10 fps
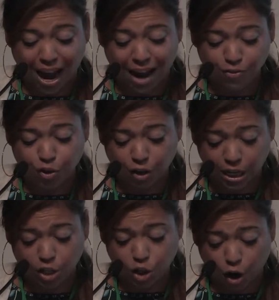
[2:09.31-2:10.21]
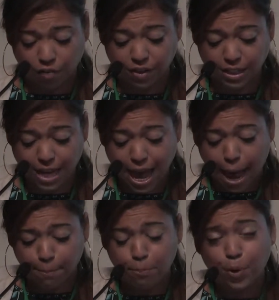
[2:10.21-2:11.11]
after each harvest
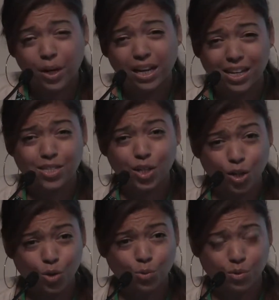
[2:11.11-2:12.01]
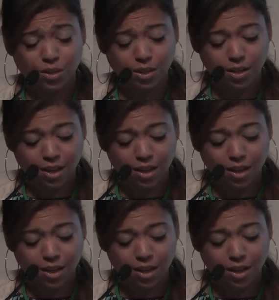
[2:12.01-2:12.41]
and putting it to use.